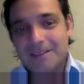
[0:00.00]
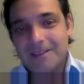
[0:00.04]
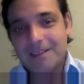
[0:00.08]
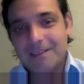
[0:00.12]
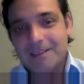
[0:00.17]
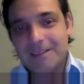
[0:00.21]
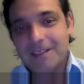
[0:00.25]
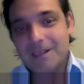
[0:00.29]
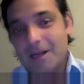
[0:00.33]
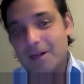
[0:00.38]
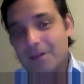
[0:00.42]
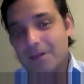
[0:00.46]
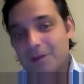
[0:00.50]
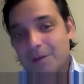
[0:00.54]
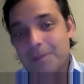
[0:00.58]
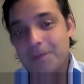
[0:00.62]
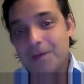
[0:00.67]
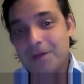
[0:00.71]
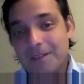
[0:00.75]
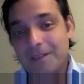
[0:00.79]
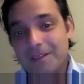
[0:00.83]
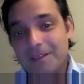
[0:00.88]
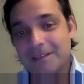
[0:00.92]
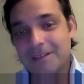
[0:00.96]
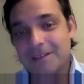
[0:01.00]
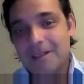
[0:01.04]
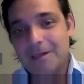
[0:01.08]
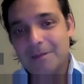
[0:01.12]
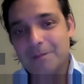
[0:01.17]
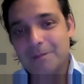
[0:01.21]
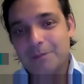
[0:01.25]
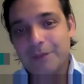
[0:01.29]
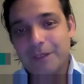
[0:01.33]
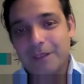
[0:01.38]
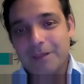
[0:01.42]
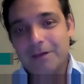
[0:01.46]
Tenaya Therapeutics is a
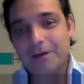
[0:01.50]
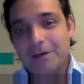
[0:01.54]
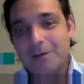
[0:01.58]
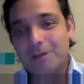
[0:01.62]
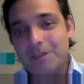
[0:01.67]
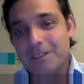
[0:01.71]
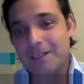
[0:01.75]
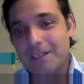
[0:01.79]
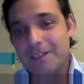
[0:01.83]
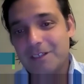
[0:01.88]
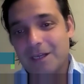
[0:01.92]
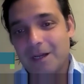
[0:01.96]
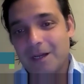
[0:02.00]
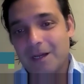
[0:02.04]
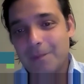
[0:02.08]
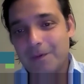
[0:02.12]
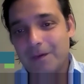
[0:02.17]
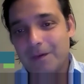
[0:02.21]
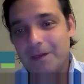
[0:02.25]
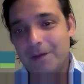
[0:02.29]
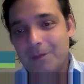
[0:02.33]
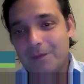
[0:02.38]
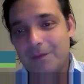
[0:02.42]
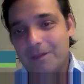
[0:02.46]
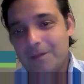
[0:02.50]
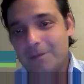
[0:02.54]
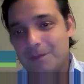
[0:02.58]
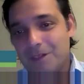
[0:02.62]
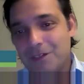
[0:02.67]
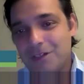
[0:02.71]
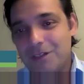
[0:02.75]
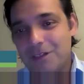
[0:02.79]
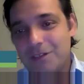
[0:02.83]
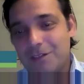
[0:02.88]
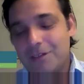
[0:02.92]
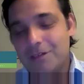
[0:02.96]
preclinical stage company with a
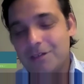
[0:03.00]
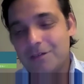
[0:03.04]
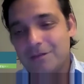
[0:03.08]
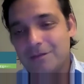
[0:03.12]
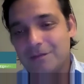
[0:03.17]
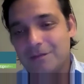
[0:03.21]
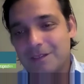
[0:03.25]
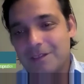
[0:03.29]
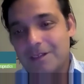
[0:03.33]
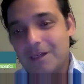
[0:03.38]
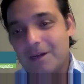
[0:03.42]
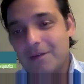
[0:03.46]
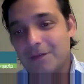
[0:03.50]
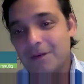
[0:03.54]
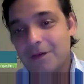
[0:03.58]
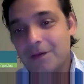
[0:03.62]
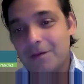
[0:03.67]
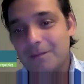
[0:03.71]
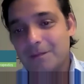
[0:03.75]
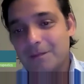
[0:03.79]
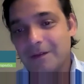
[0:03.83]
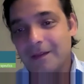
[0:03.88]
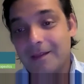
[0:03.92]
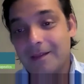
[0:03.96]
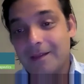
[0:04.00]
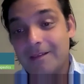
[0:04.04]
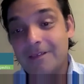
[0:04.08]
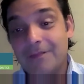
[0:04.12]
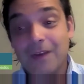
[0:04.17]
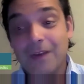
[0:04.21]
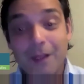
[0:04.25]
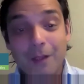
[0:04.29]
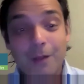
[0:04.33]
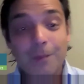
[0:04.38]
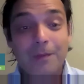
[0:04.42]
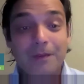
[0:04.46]
mission to discover and
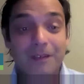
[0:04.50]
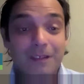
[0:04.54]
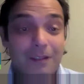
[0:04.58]
develop and